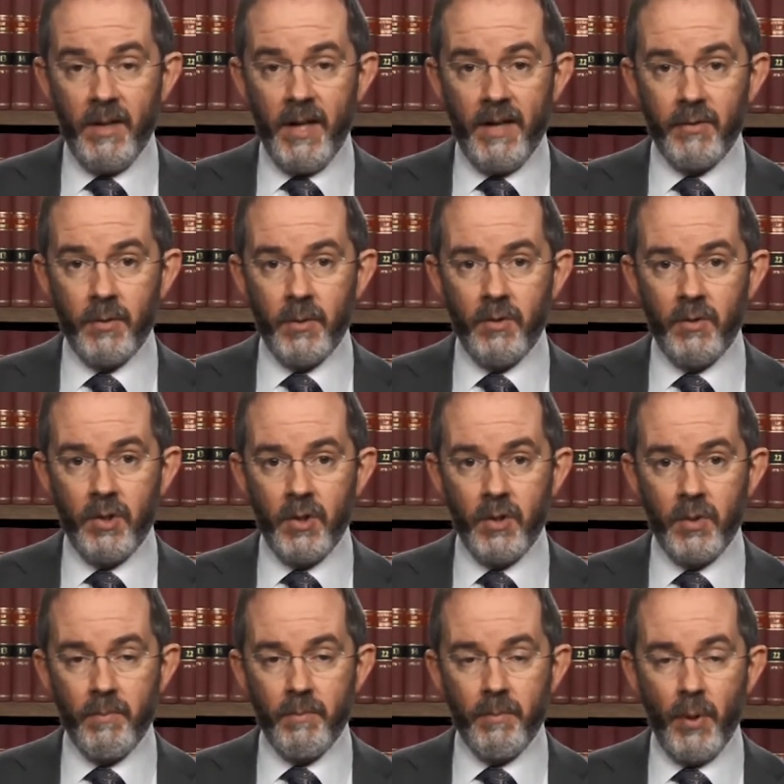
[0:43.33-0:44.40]
we have to
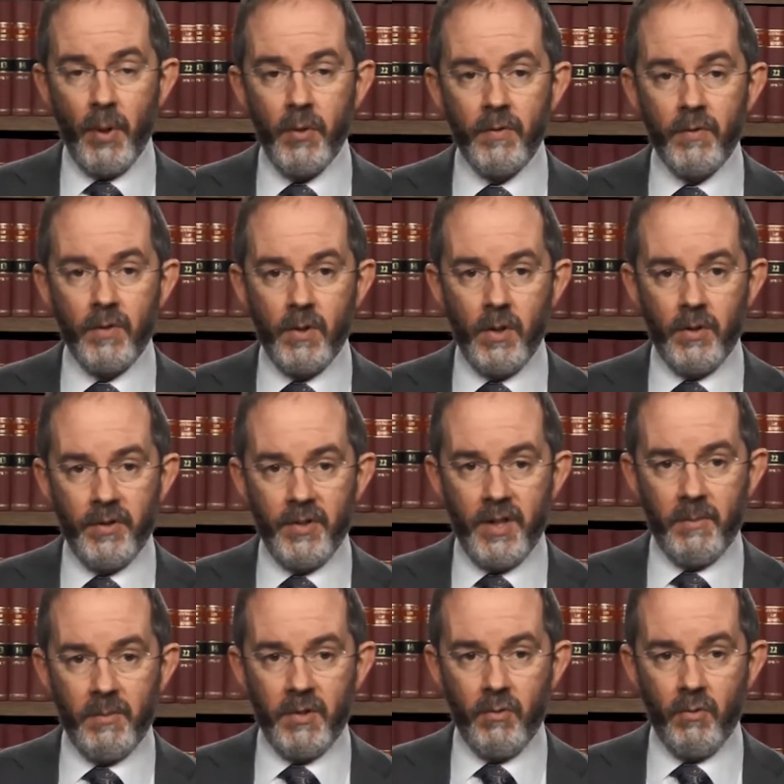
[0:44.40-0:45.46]
introduce both
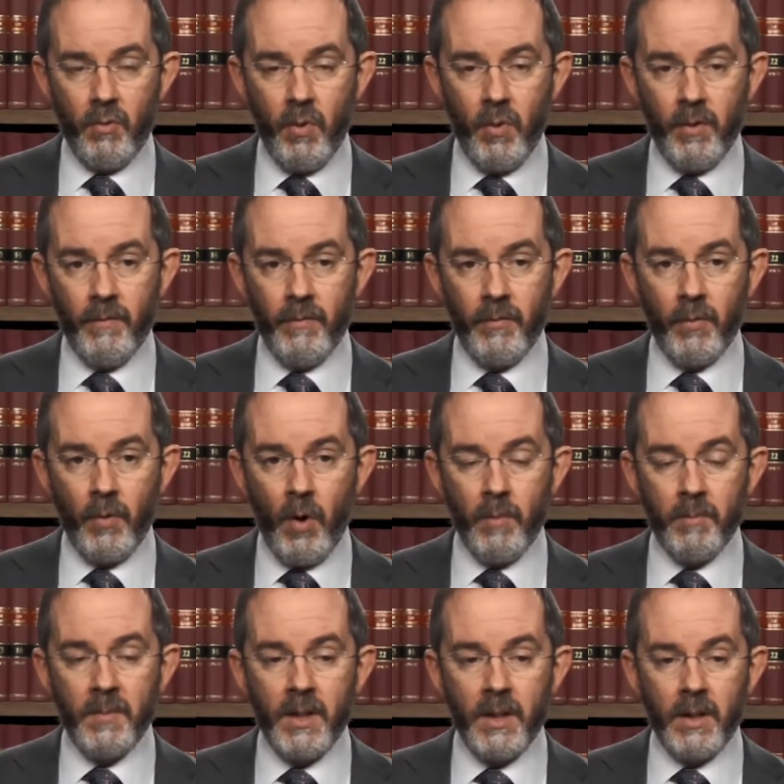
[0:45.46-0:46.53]
concepts drawn
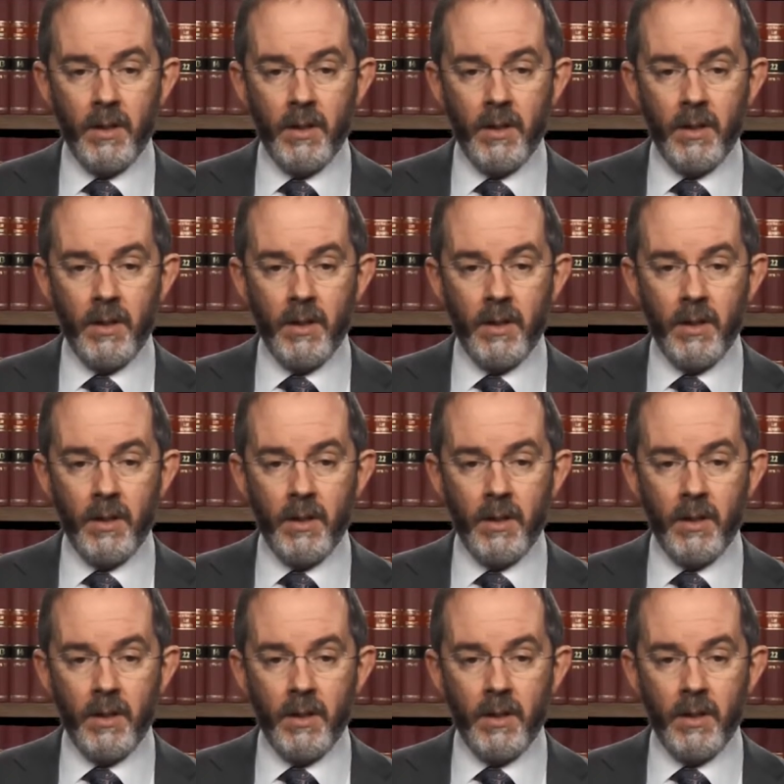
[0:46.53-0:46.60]
from